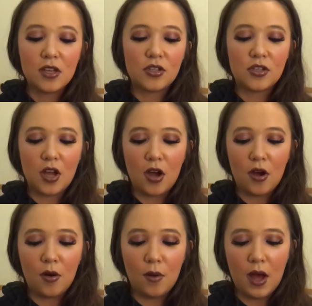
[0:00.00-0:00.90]

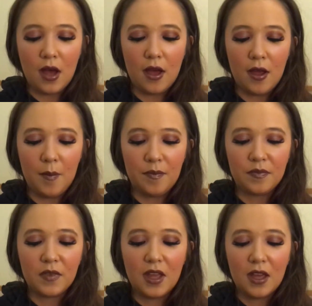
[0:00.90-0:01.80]
So
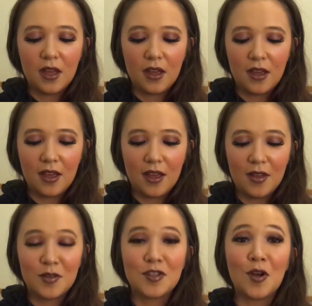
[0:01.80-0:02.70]

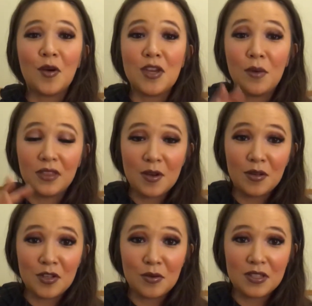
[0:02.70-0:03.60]
it's so cute. What they
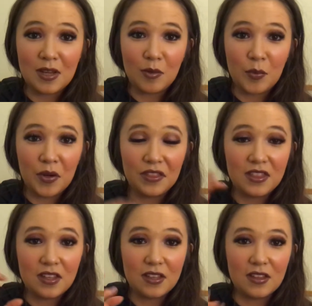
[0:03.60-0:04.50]
would do is they would put
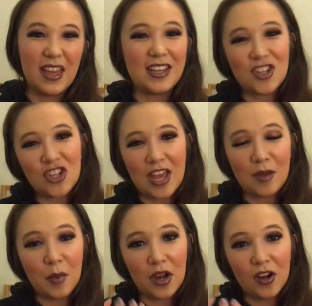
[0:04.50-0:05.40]
the like shea
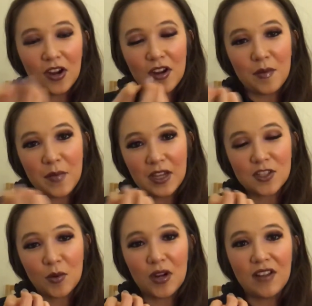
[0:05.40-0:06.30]
butter
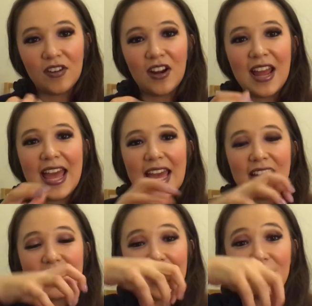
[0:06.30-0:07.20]
mix or whatever
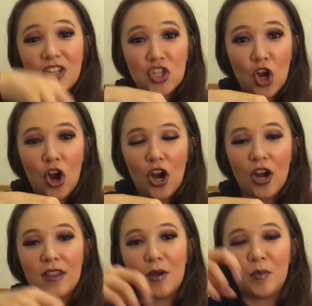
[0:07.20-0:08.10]
inside of a
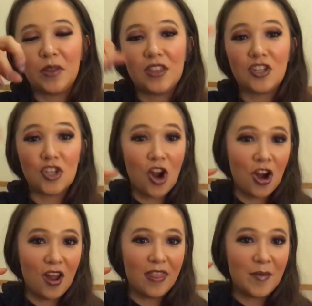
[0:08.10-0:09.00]
jar. They would put the
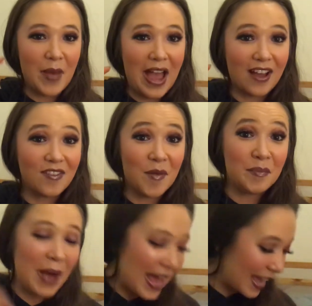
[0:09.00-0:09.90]
jar on the back of a
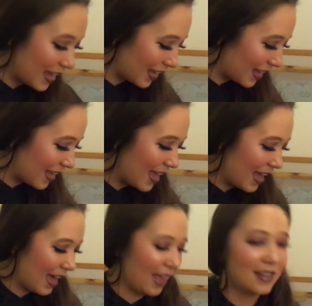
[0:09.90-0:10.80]
bike,
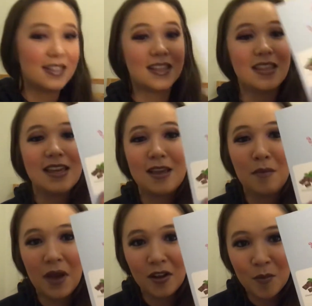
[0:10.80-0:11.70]
hence the
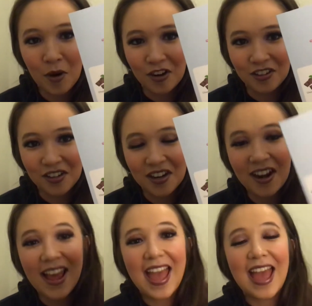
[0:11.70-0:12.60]
pedal
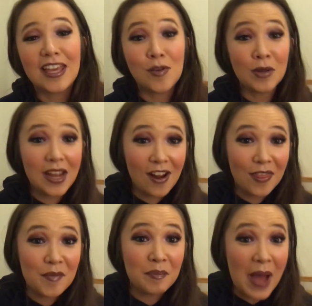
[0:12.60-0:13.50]
parlor. You would get
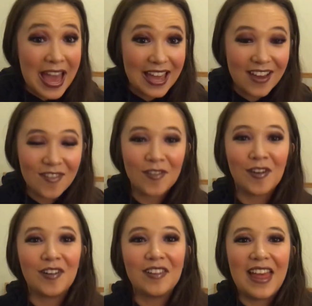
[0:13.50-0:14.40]
on the bike
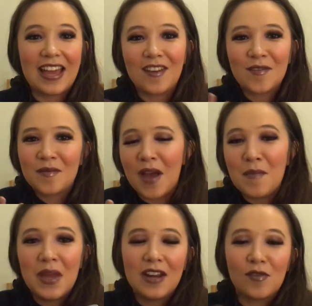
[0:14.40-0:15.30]
for like a
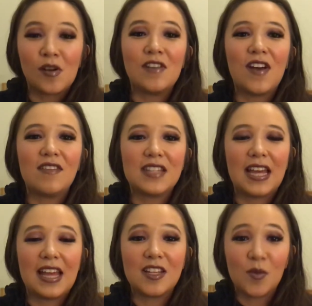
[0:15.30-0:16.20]
minute 45
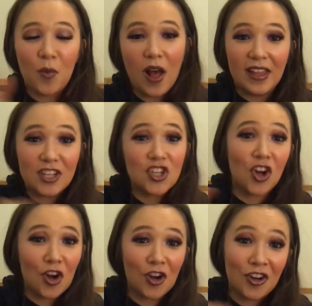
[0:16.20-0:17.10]
seconds while it
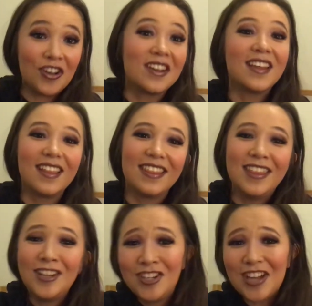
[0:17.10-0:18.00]
churned
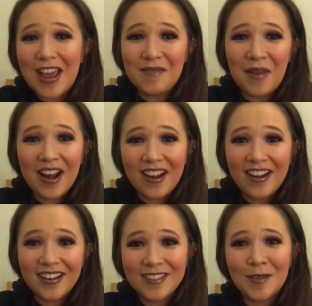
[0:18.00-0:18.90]
the shea
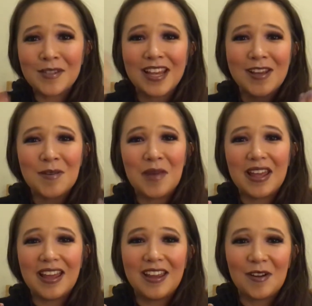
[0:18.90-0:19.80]
butter. So it's like you're
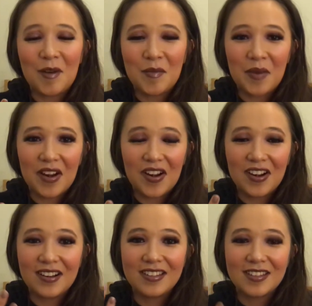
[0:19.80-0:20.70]
making your own
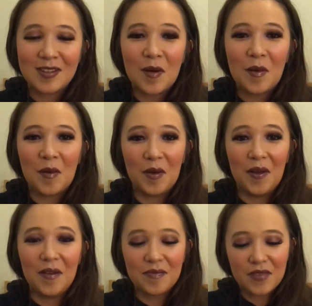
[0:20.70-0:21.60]
butter. So
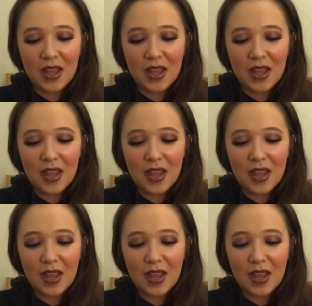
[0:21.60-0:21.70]
cool.